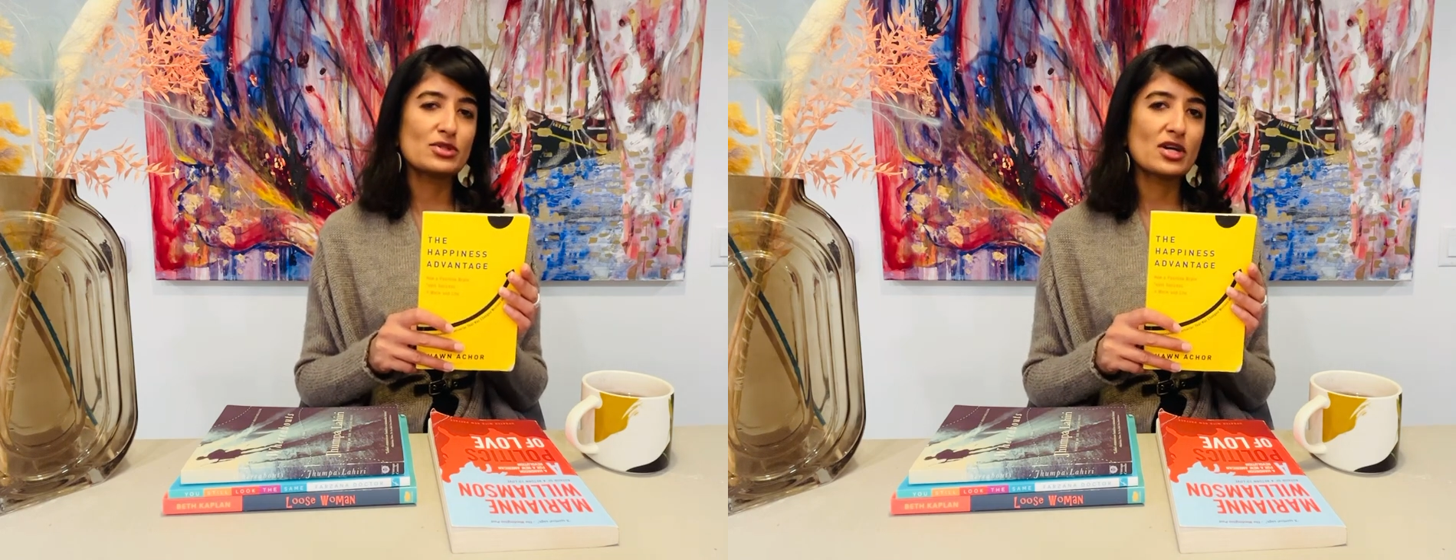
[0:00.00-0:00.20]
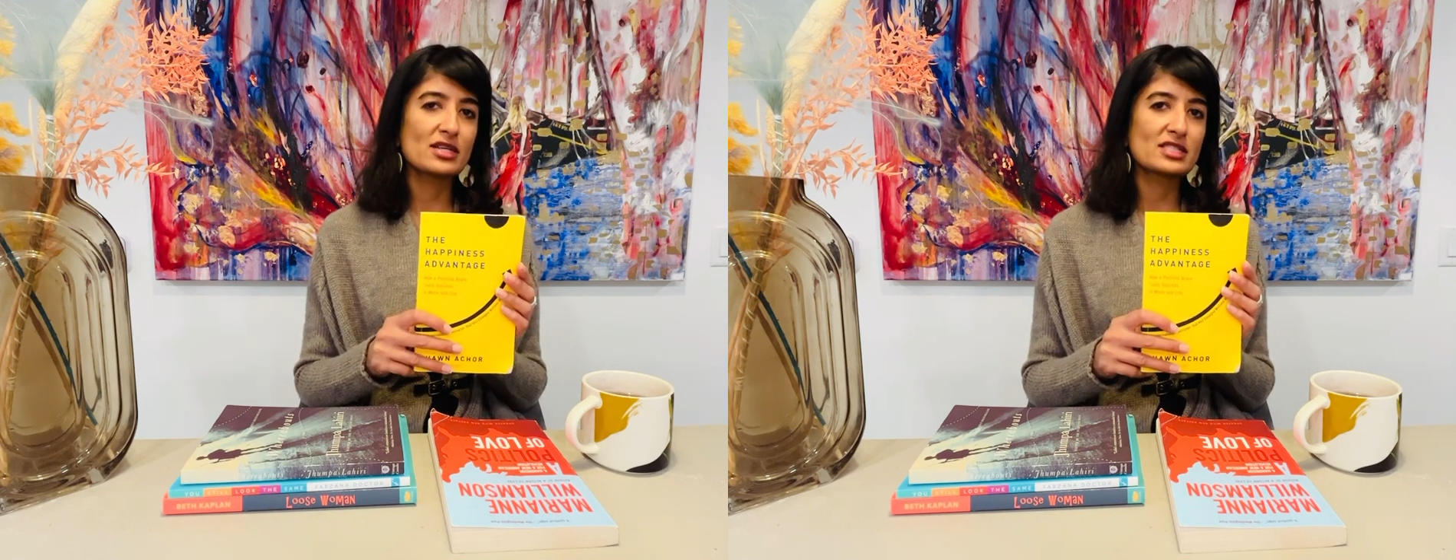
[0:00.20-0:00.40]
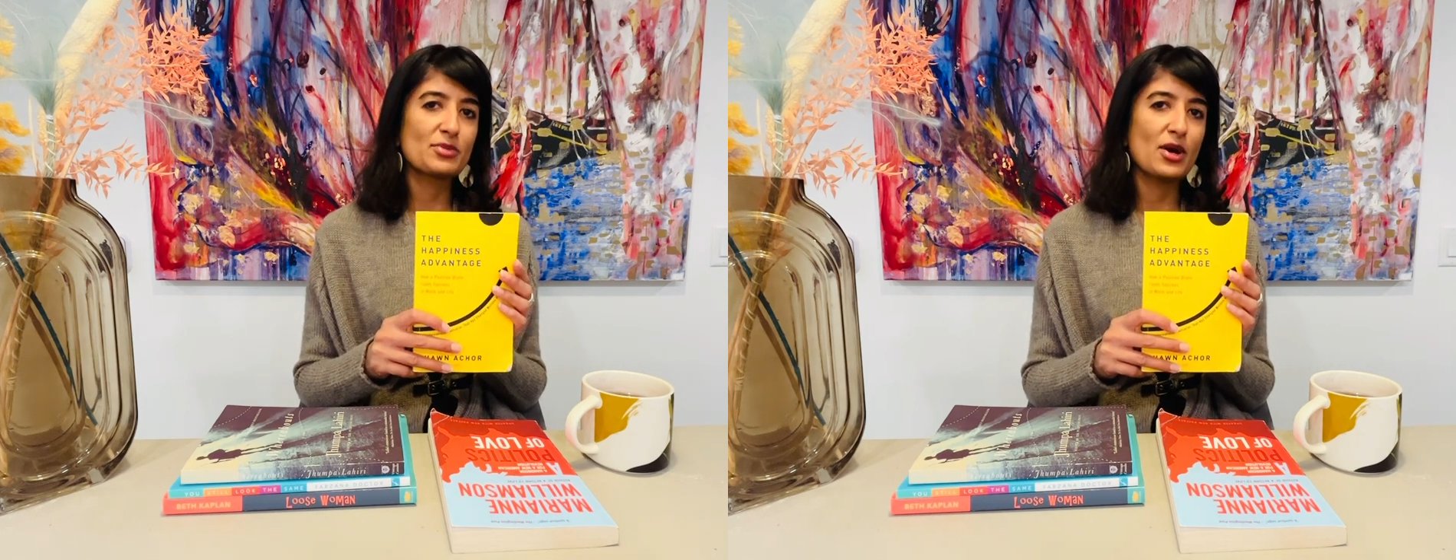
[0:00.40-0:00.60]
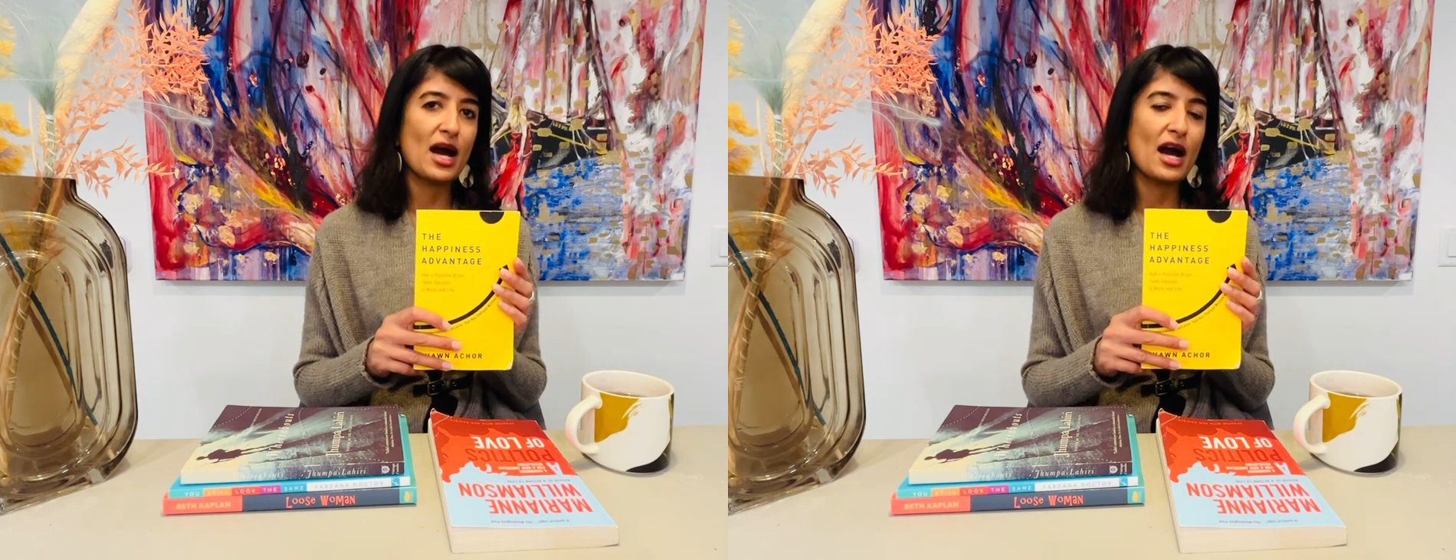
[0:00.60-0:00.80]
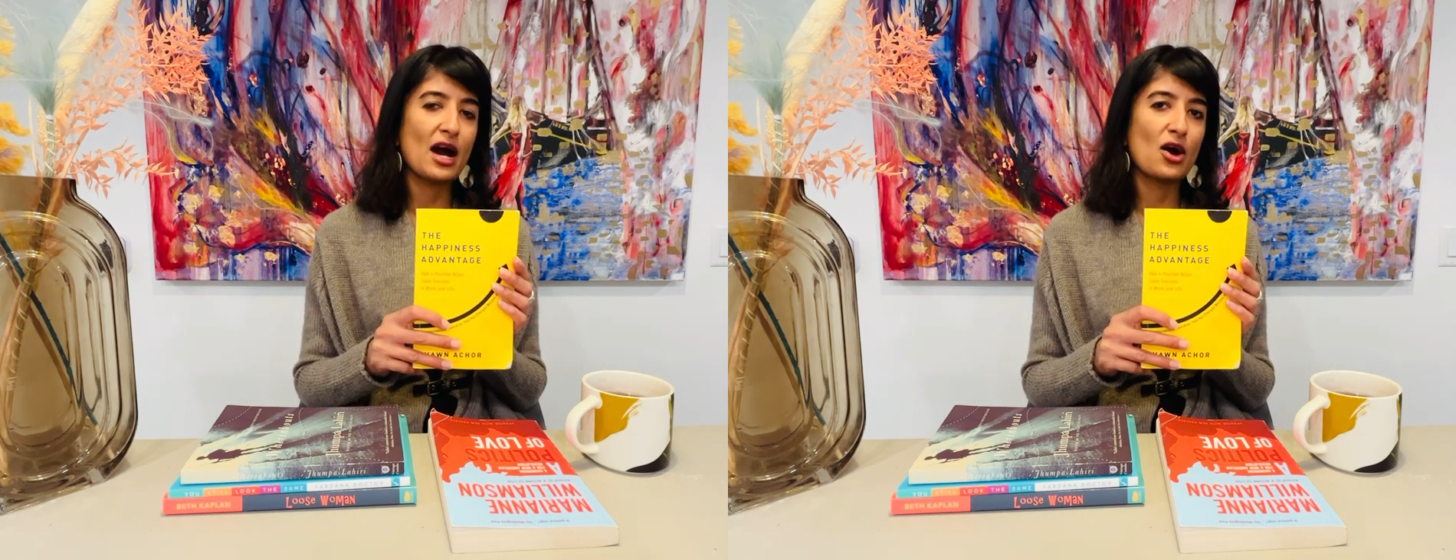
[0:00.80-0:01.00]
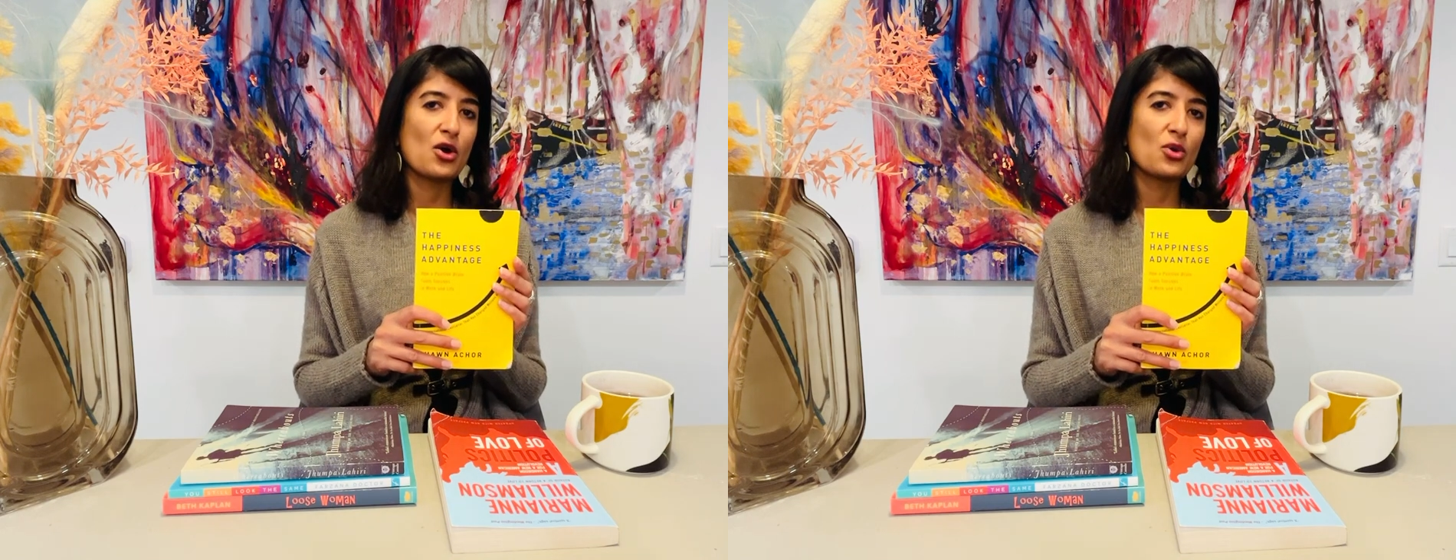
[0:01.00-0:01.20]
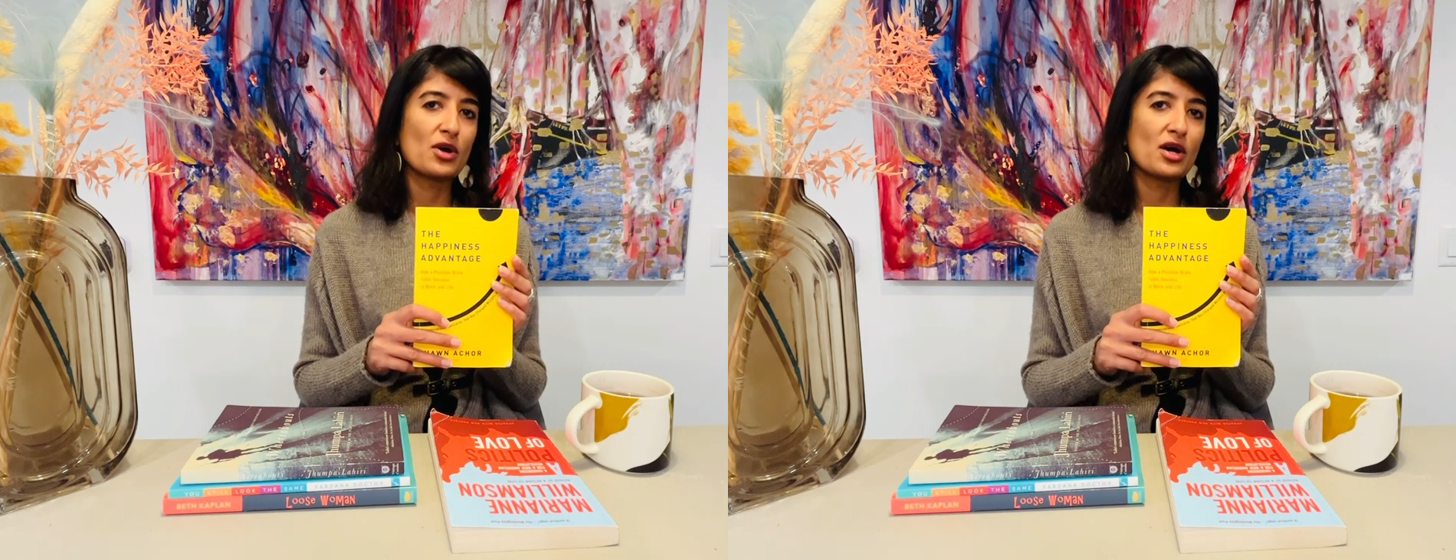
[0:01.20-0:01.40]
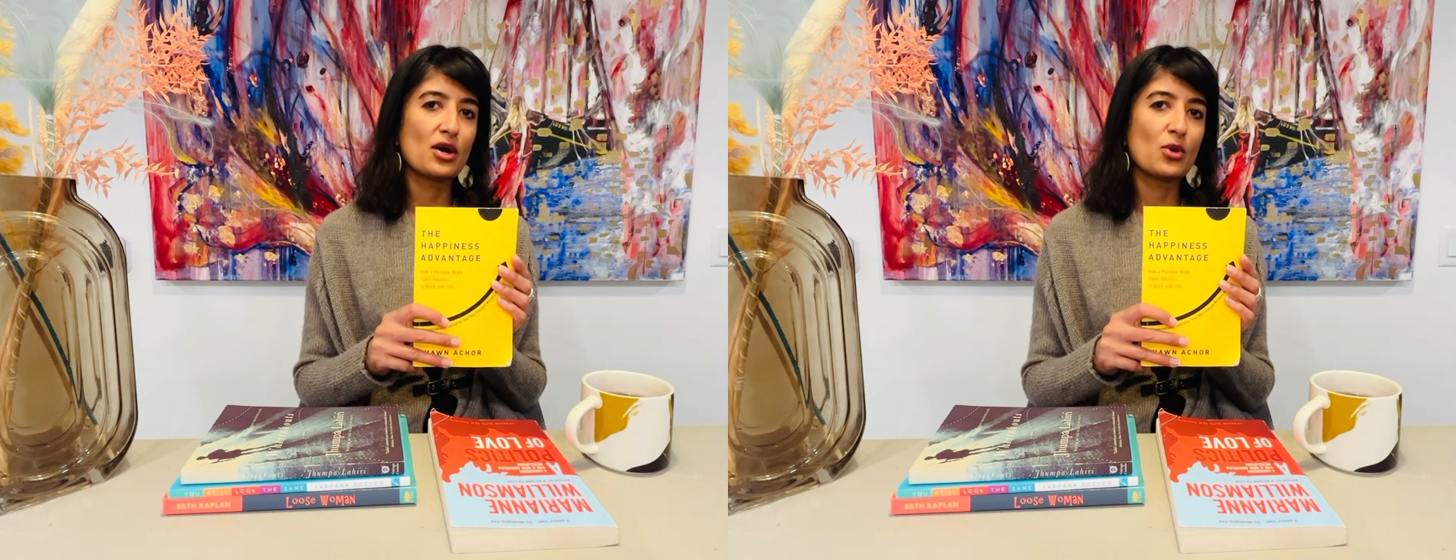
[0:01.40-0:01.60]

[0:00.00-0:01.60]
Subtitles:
talks about how